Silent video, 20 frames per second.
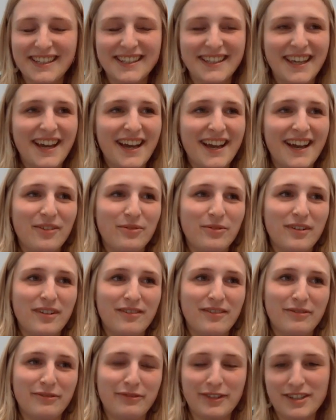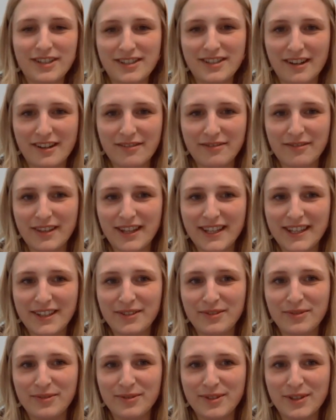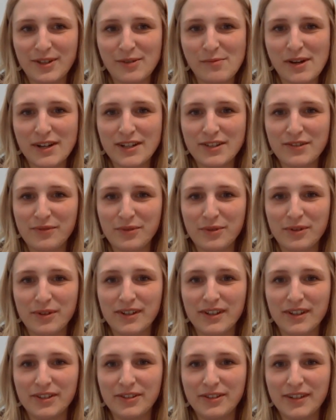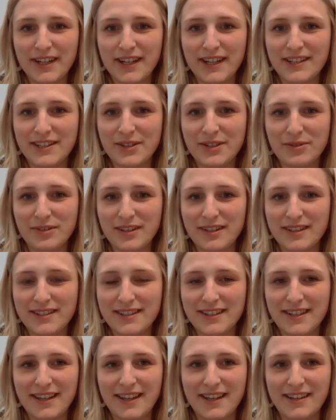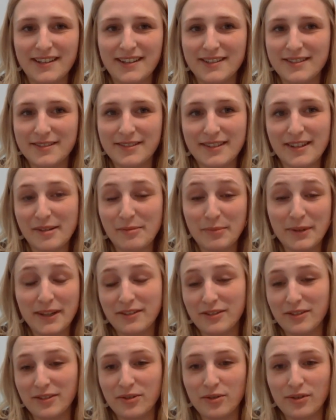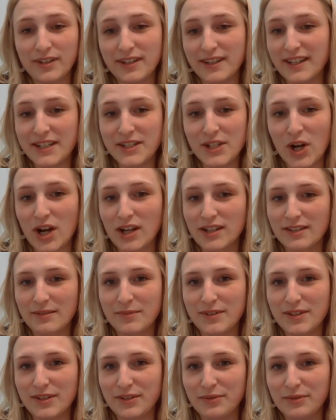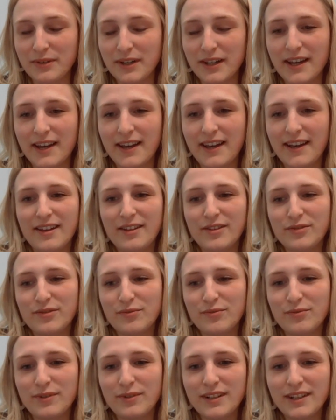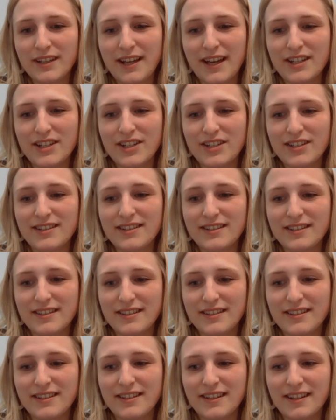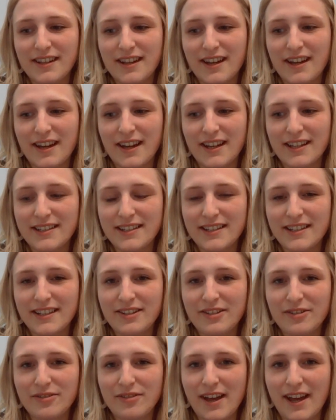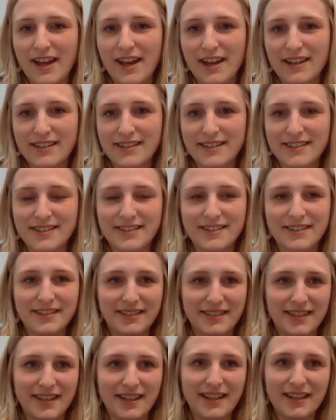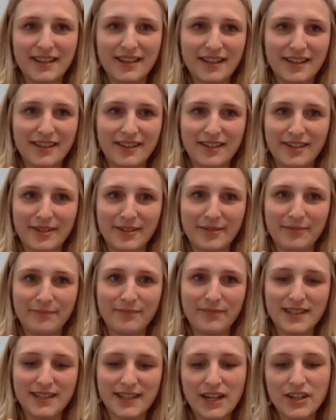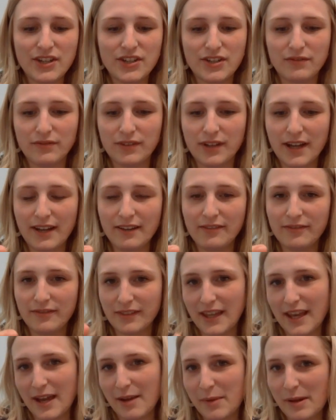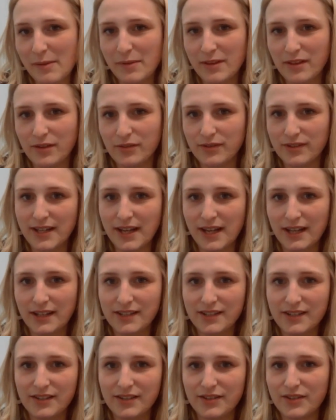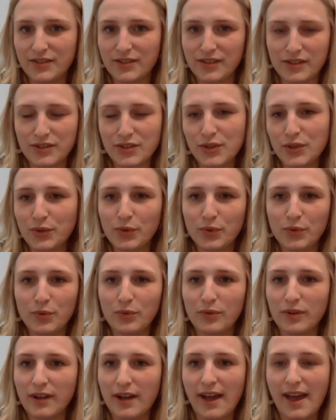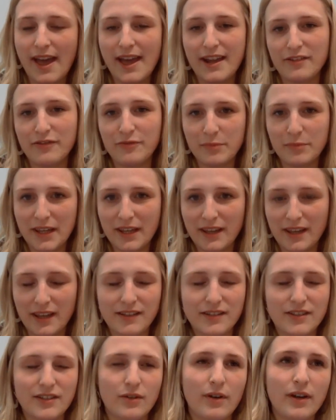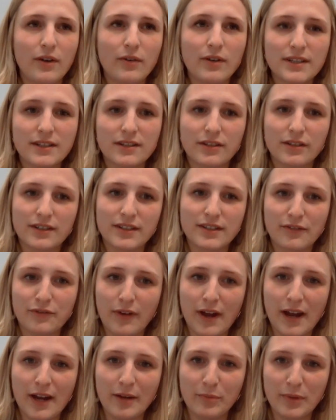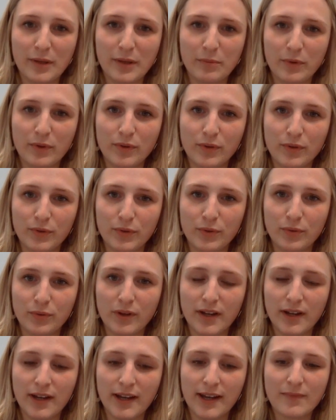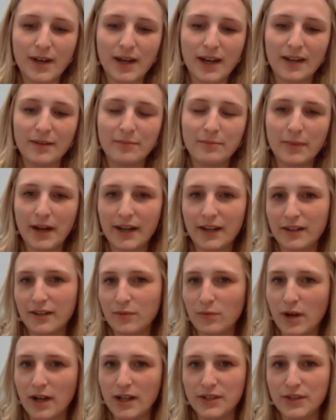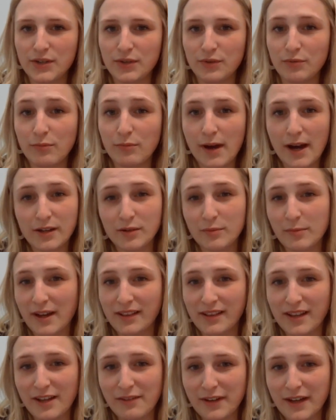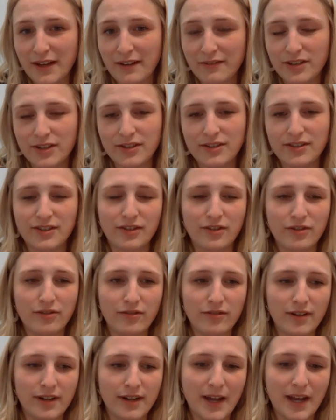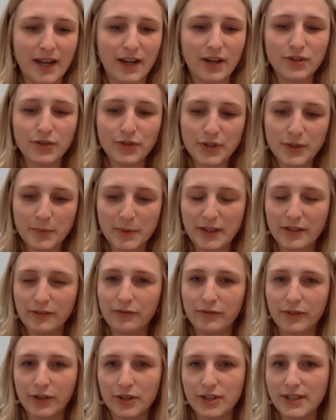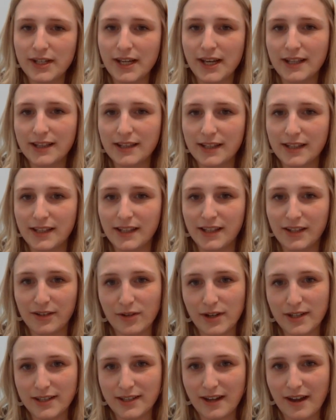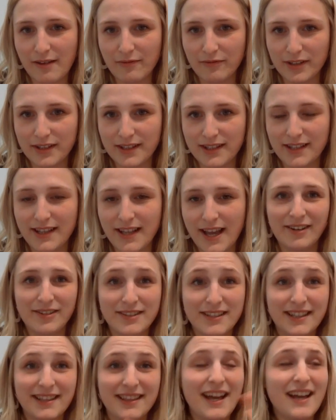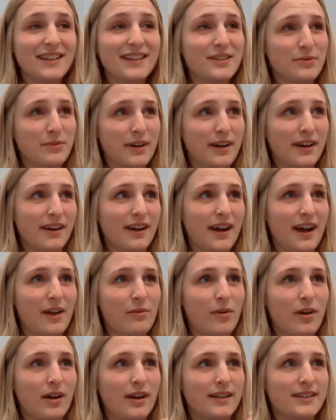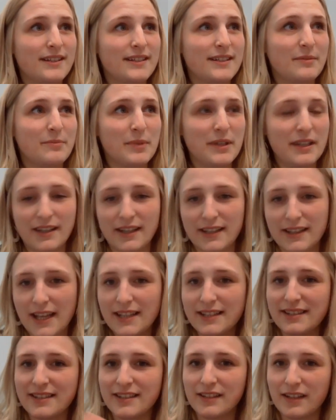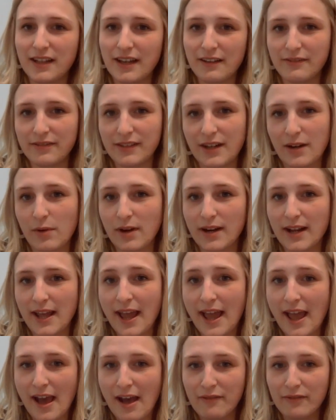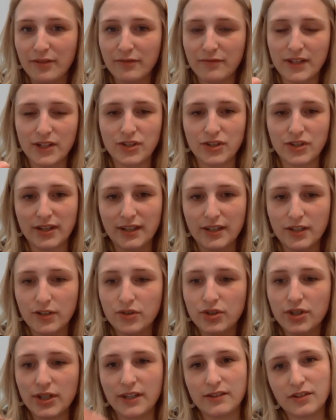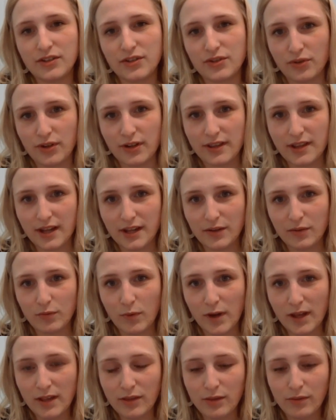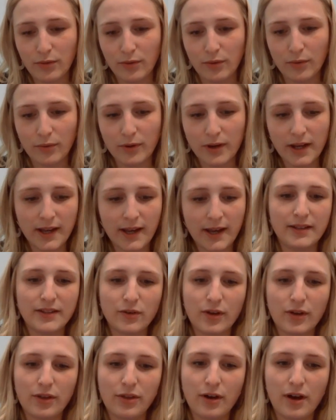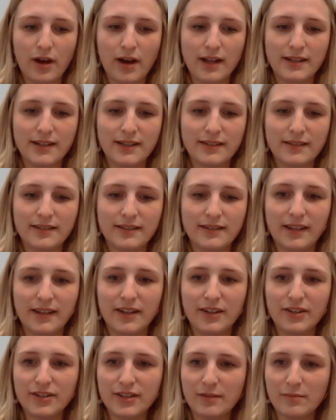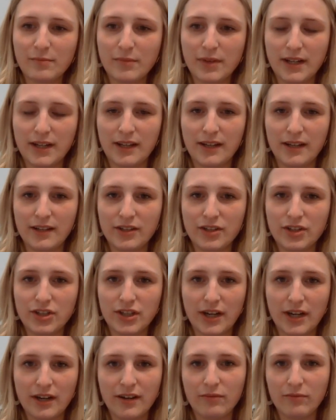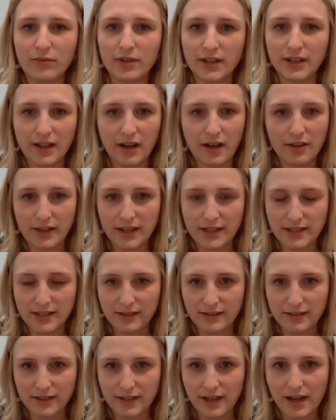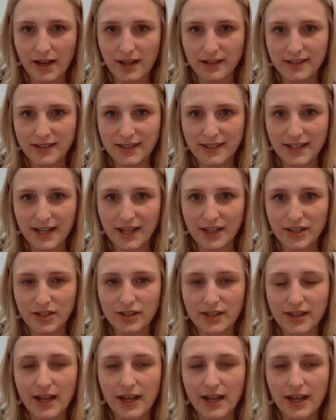Yeah, well, first off, thank you so much for agreeing to it, and it being recorded is awesome too. It's really, I see you as in the stages of life. Yeah, maybe the two ahead of me. And so I always look to find people who I admire and want to model my life after. So I heard you speak first at the EOS conference, and I was like, that's where I want to be. Like, that's the life that I want to have eventually. And you shared the story that you went through. And so I thought, here's somebody sharing really authentically on stage.